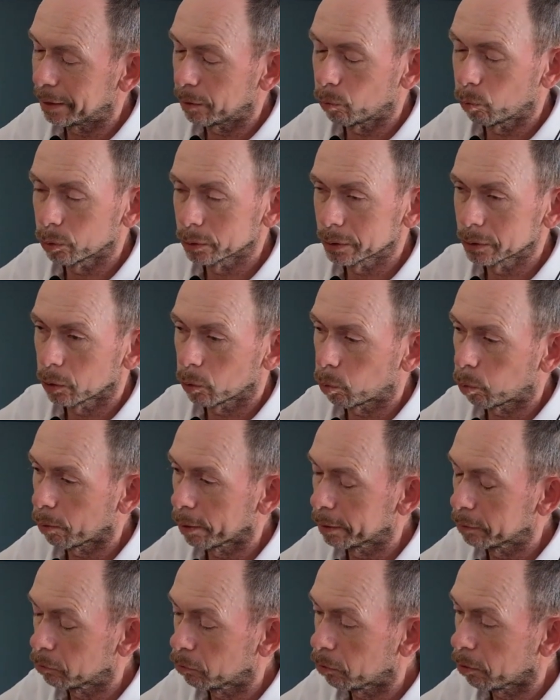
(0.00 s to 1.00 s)
it wasn't
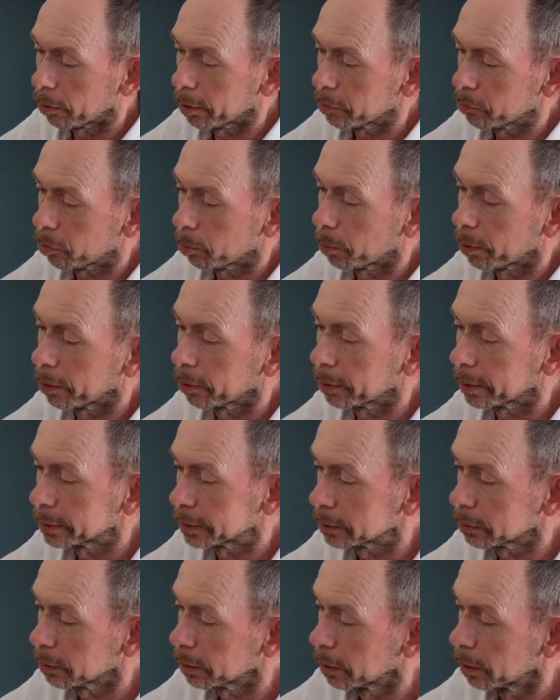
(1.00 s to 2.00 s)
quite right for my
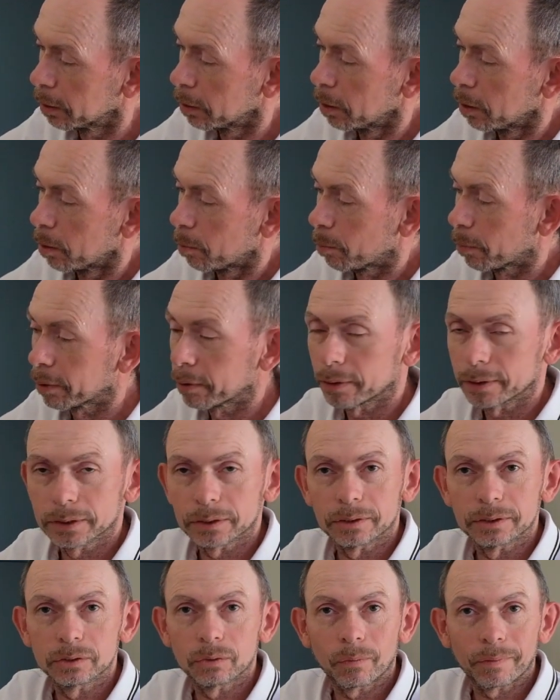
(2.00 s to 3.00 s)
eyesight. My
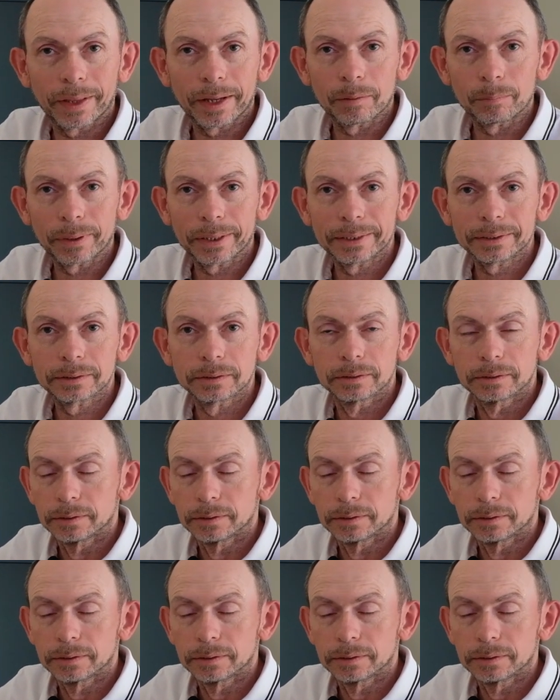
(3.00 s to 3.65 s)
eyesight's not that bad,